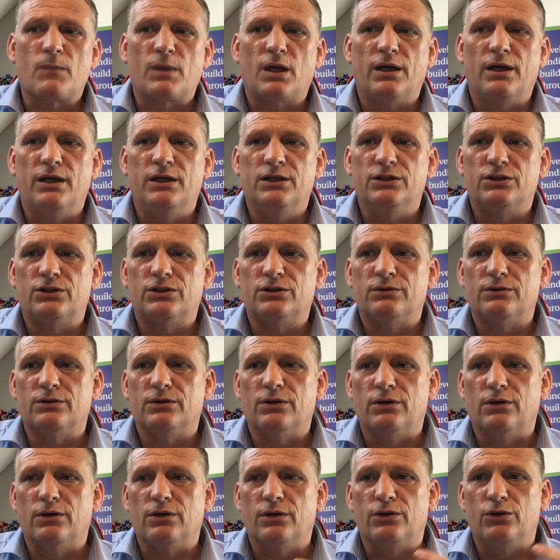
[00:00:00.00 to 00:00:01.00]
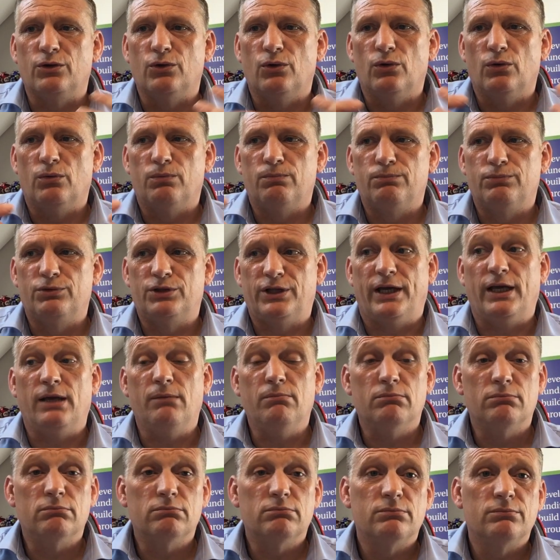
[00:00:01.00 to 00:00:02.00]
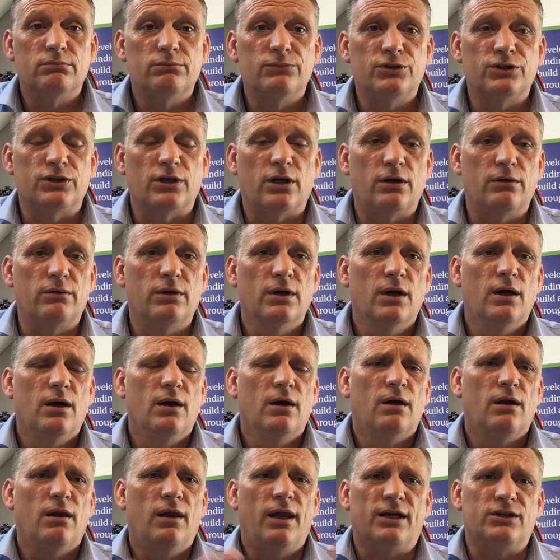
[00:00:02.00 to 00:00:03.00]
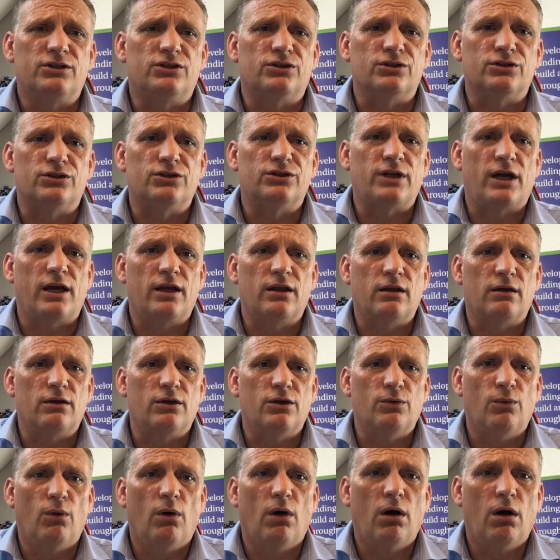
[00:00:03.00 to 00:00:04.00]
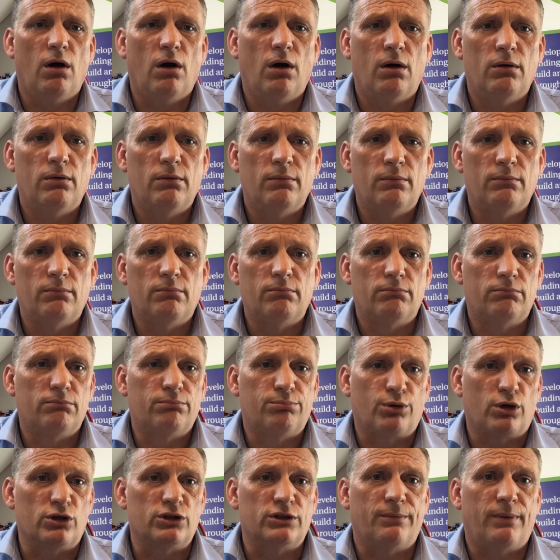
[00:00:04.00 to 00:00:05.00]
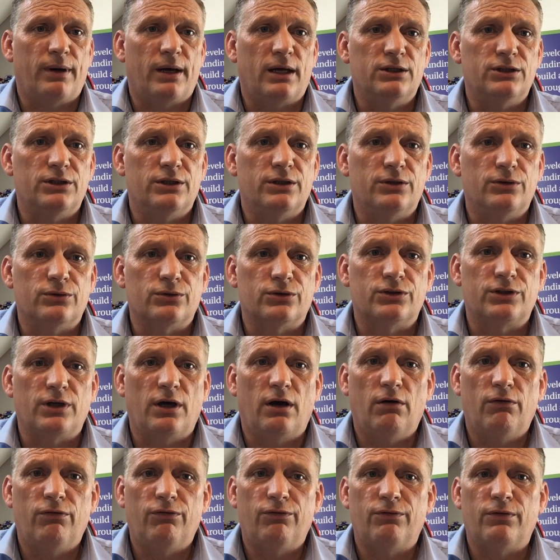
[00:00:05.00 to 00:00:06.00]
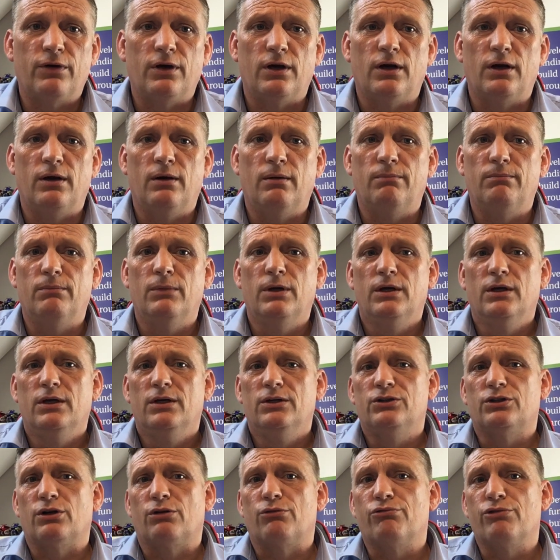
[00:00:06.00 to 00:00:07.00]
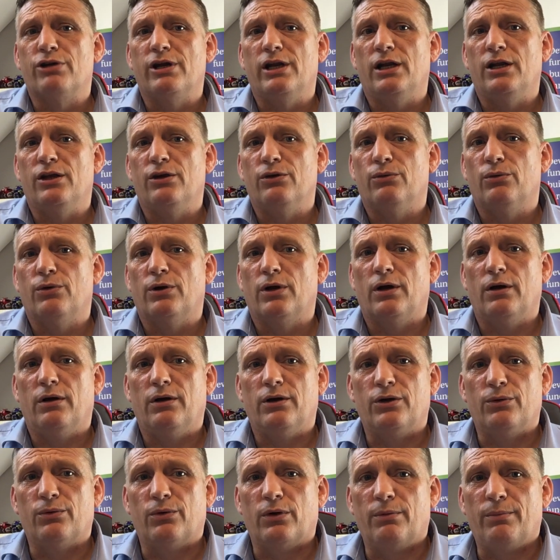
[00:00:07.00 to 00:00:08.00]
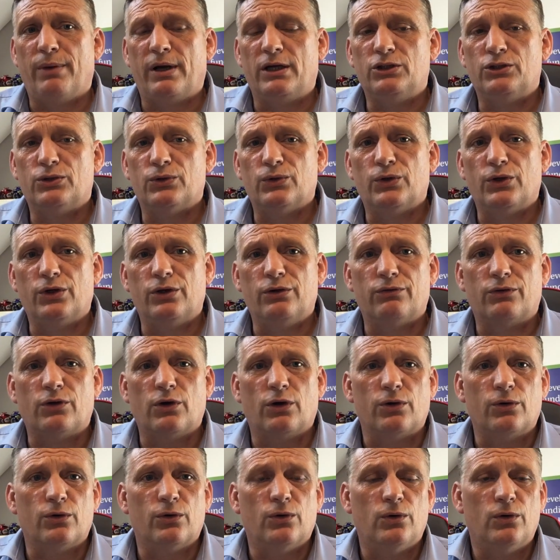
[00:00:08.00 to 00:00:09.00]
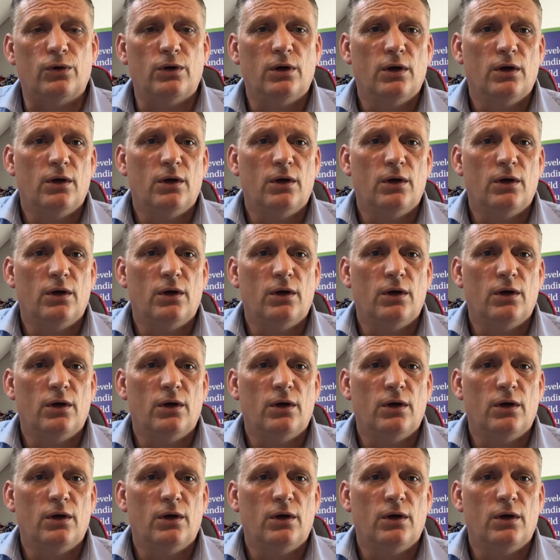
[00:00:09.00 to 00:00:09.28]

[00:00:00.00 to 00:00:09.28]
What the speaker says: is your team. So let's just say that you are project managing it yourself. So really you want to make sure that you've got your